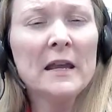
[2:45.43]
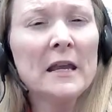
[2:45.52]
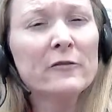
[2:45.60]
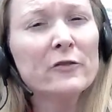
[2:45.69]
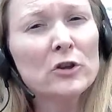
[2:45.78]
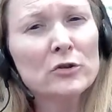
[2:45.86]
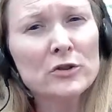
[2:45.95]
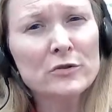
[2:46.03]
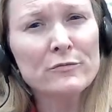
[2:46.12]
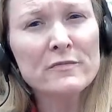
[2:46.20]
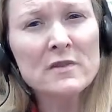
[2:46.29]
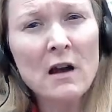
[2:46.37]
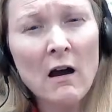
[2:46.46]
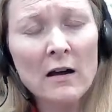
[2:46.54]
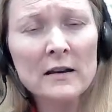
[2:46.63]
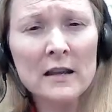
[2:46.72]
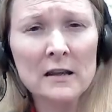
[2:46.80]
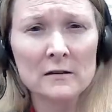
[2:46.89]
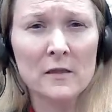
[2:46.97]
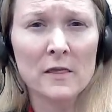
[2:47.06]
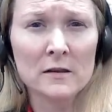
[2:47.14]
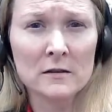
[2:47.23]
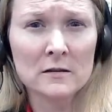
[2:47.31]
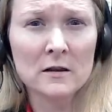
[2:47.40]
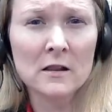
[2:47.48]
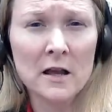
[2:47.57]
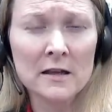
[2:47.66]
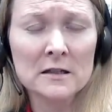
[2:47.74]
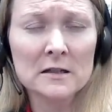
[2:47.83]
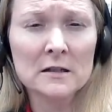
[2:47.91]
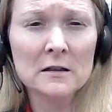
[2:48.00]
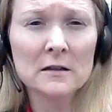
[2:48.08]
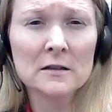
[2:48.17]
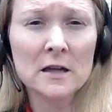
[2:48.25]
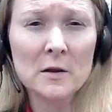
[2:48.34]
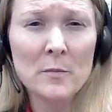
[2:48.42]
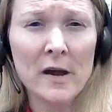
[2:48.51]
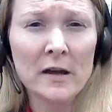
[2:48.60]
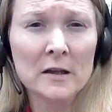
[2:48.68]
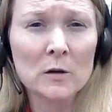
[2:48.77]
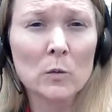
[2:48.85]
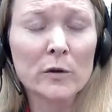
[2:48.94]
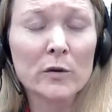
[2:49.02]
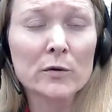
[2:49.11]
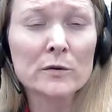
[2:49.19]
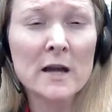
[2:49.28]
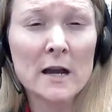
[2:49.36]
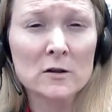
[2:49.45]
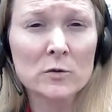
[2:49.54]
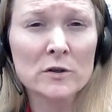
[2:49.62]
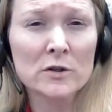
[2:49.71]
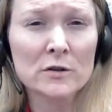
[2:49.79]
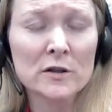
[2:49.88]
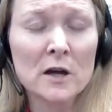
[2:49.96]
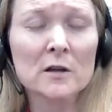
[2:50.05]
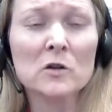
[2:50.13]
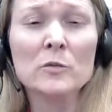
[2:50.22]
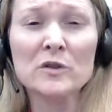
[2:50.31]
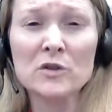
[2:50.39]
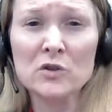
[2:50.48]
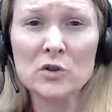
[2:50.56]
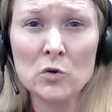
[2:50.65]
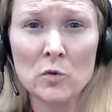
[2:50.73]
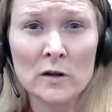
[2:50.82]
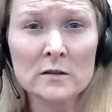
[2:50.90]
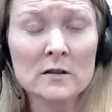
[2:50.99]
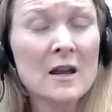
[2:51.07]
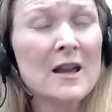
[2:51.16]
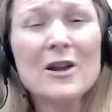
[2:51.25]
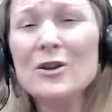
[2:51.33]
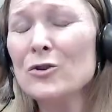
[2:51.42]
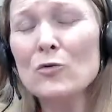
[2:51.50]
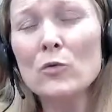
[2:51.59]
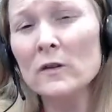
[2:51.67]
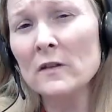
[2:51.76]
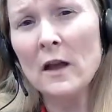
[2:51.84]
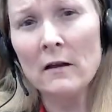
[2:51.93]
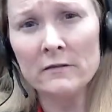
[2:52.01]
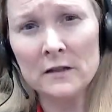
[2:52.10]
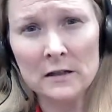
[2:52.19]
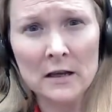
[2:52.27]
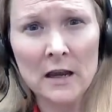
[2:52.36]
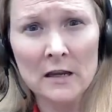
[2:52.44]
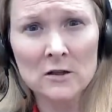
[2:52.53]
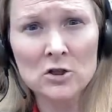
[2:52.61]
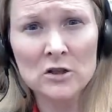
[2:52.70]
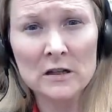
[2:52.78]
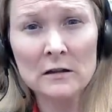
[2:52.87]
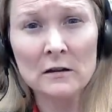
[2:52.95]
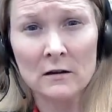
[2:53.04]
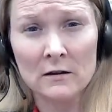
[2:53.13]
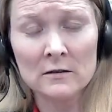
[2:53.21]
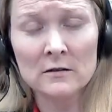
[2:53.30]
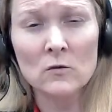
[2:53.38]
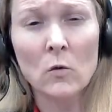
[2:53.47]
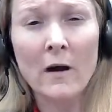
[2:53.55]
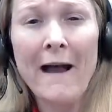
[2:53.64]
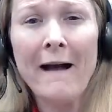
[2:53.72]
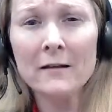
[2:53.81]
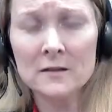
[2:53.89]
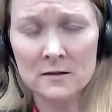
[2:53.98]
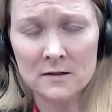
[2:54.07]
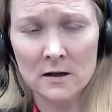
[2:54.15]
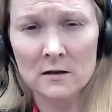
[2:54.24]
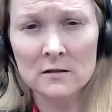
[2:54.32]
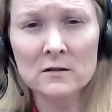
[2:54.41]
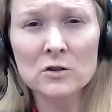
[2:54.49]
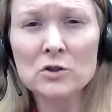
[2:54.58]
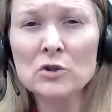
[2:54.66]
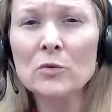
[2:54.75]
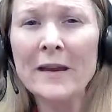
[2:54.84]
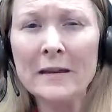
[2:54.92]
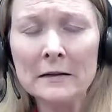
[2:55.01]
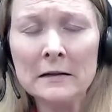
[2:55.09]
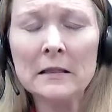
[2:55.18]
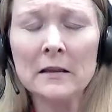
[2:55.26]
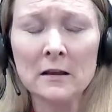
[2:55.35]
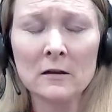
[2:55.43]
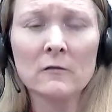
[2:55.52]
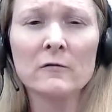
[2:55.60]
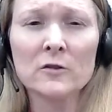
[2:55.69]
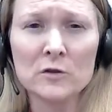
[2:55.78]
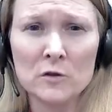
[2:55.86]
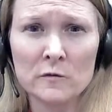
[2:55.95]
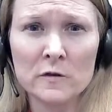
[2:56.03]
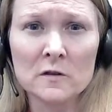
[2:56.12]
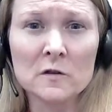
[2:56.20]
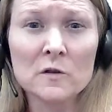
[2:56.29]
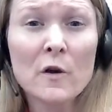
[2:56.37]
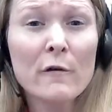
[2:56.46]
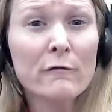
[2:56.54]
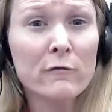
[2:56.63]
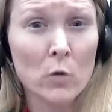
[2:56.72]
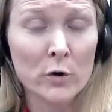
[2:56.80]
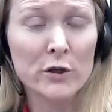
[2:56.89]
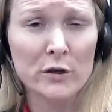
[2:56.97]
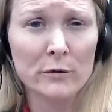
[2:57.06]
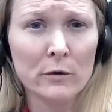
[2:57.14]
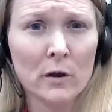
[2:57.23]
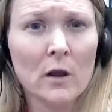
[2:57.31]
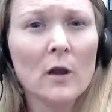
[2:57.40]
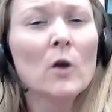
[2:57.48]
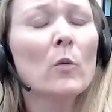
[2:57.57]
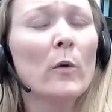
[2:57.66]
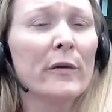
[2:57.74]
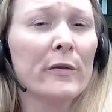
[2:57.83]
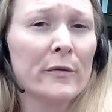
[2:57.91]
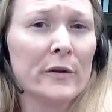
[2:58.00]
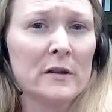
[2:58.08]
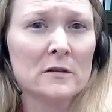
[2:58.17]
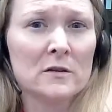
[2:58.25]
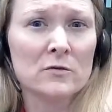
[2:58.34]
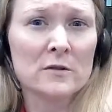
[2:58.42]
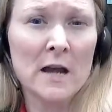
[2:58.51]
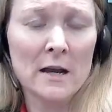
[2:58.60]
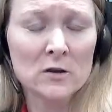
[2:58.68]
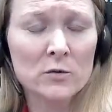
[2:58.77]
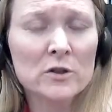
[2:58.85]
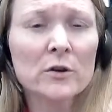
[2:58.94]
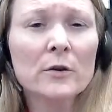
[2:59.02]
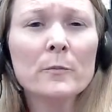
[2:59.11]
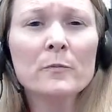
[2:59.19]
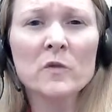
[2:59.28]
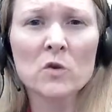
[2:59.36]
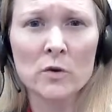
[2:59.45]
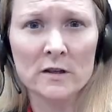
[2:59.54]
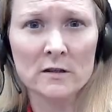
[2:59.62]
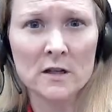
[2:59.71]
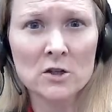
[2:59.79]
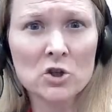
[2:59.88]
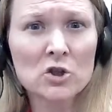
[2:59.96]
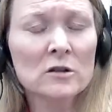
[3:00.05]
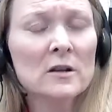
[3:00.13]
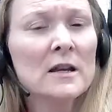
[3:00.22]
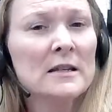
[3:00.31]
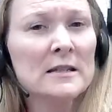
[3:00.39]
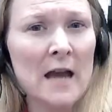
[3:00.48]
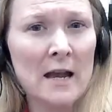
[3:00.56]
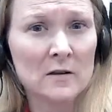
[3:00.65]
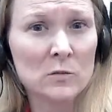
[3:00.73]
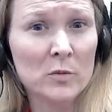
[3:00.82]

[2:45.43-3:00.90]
If you do not get this client data packet with your tax return documents to us, you really haven't engaged in us or asked us to do anything for services for you, whether it is your tax return, your extension, tax